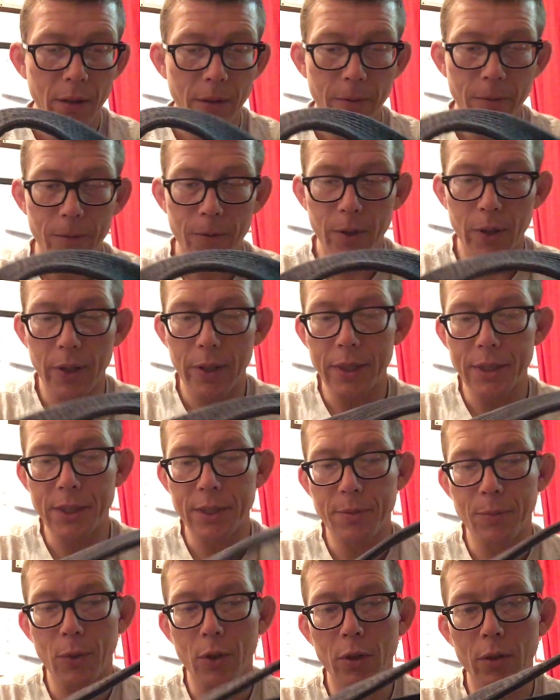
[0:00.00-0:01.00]
very
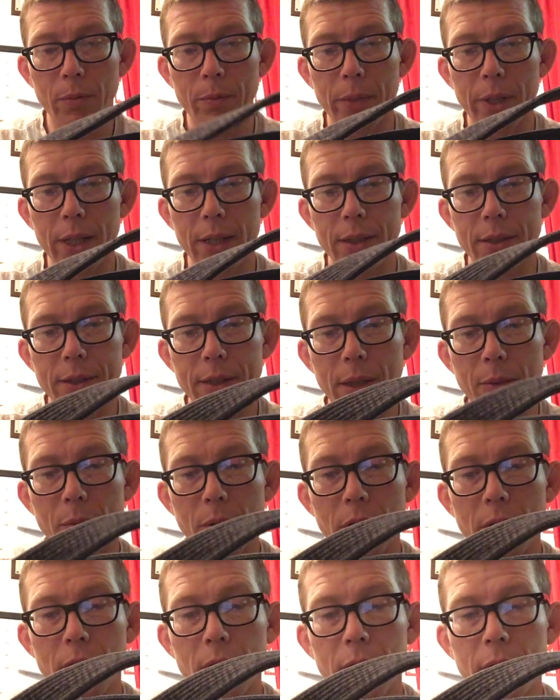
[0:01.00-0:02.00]
small bit
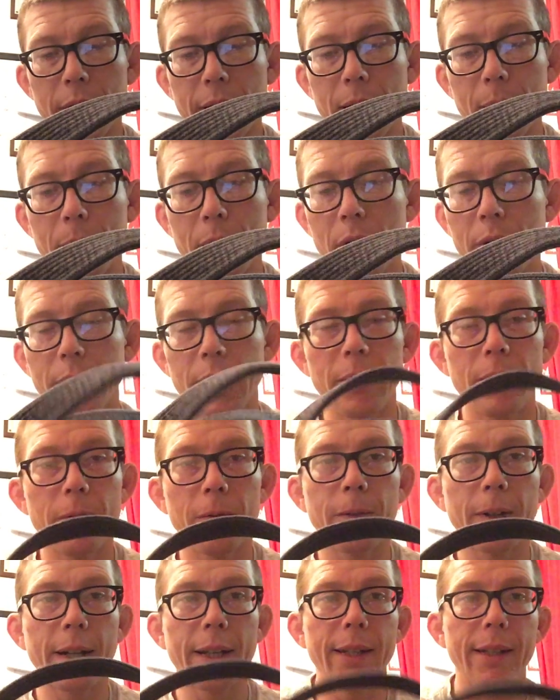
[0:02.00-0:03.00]
somewhere. I can barely even
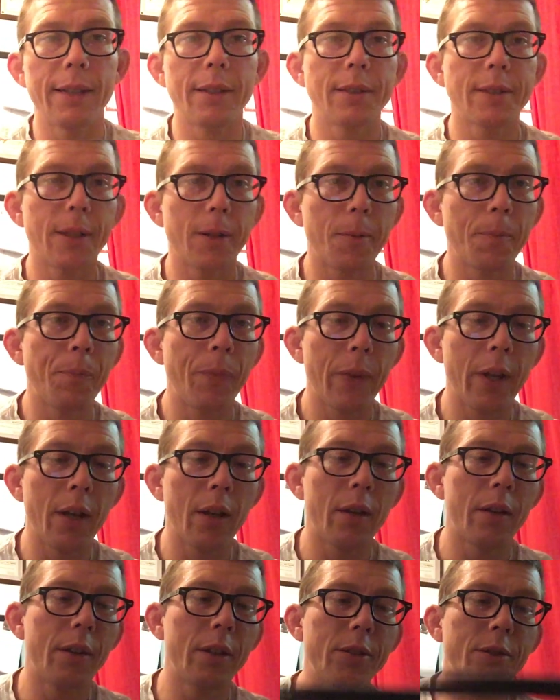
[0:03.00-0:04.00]
find it. So
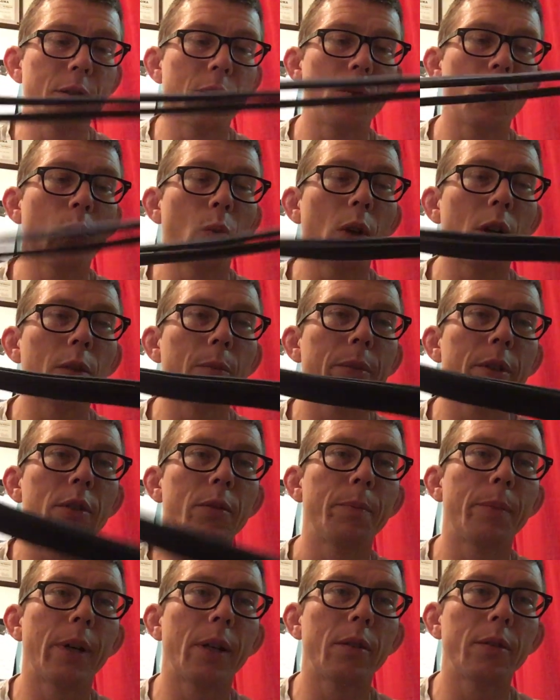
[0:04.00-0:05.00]
these are
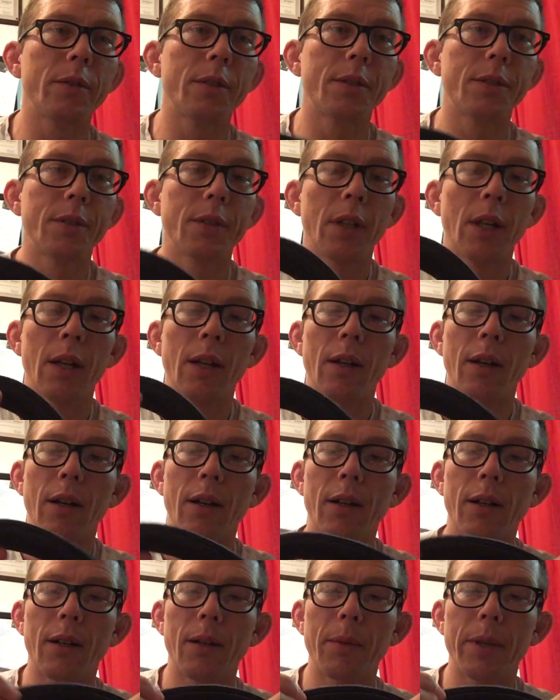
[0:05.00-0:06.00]
well-built belts.
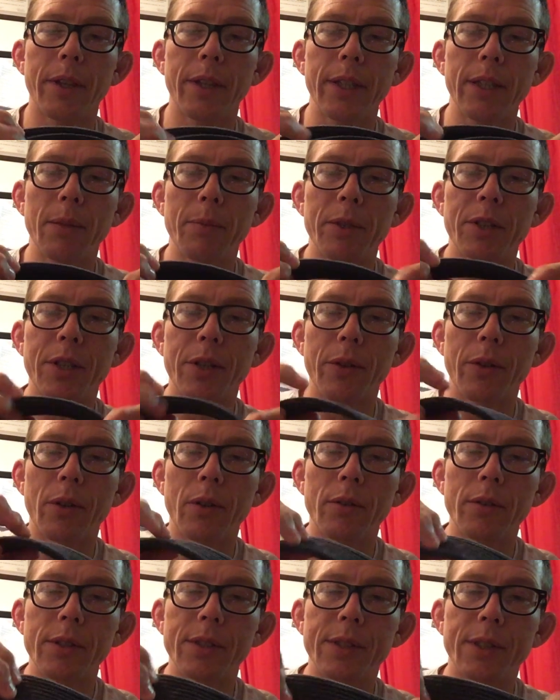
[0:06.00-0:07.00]
I think the
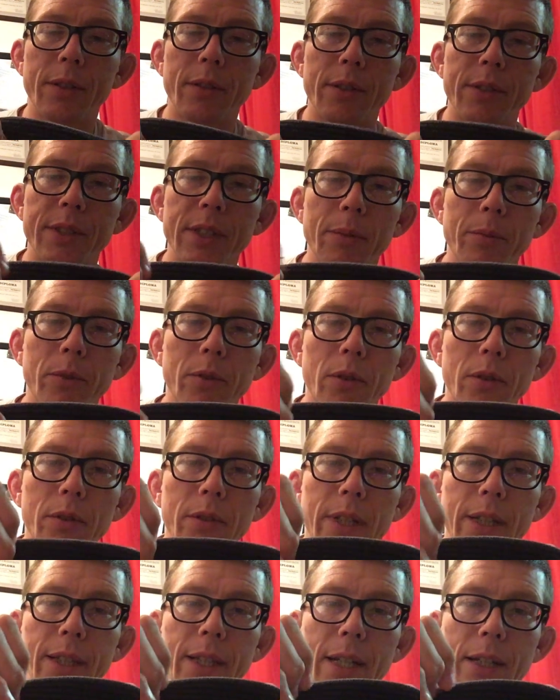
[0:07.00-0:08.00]
material is still a similar,
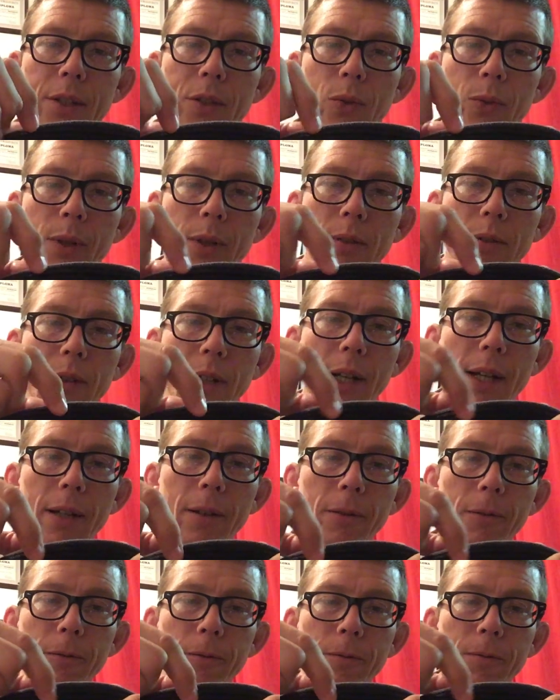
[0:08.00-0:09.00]
like that twill kind
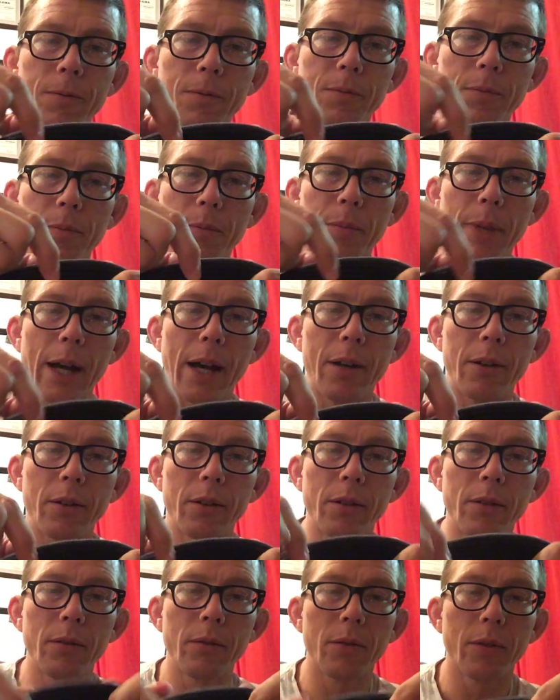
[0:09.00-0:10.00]
of
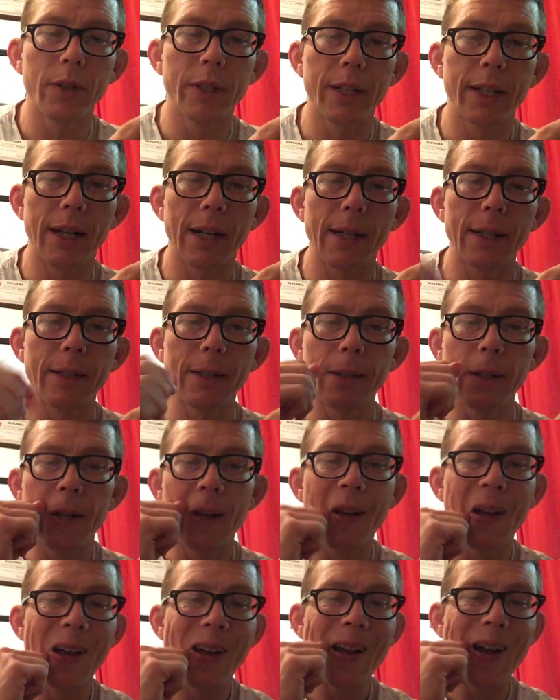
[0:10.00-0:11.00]
pattern on the cotton.
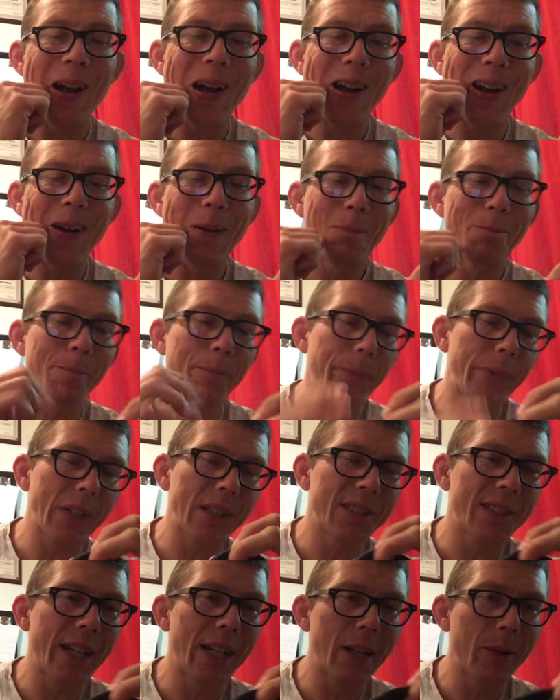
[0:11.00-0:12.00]

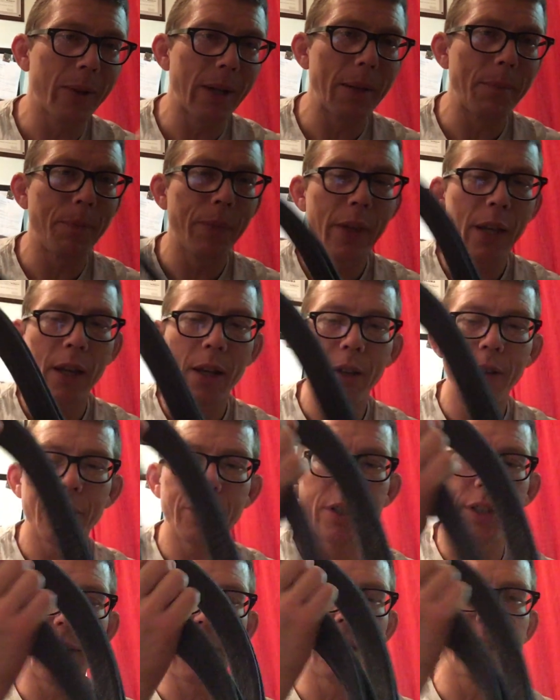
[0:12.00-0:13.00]
So anyway,
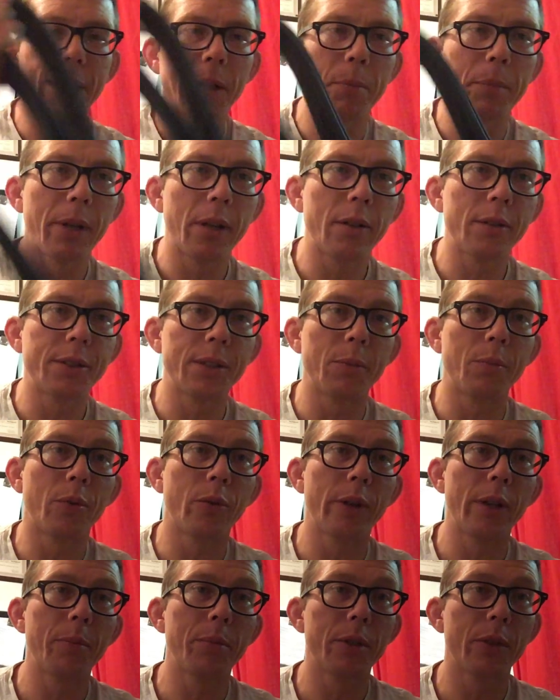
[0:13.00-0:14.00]
just as a comparison
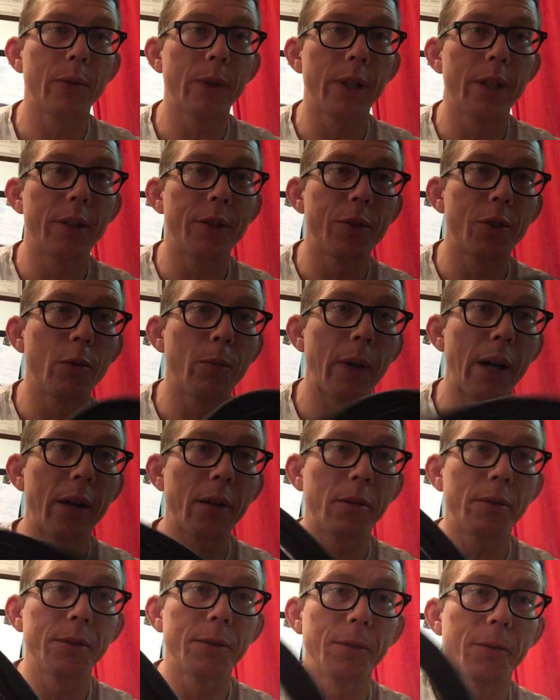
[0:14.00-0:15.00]
point between two
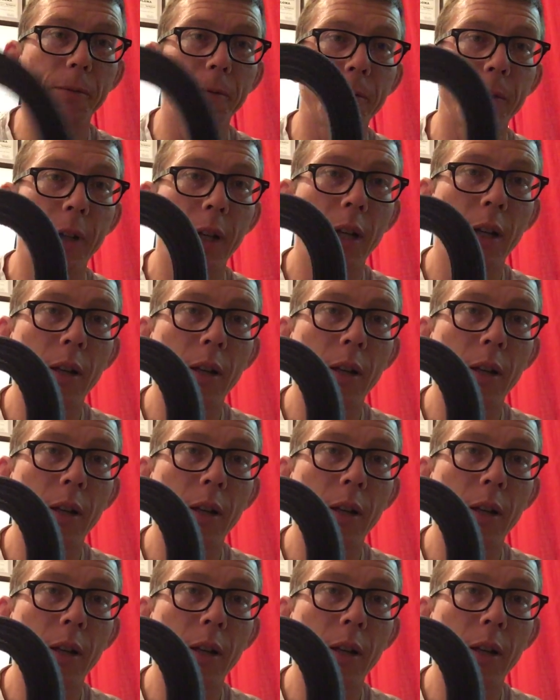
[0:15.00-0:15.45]
models of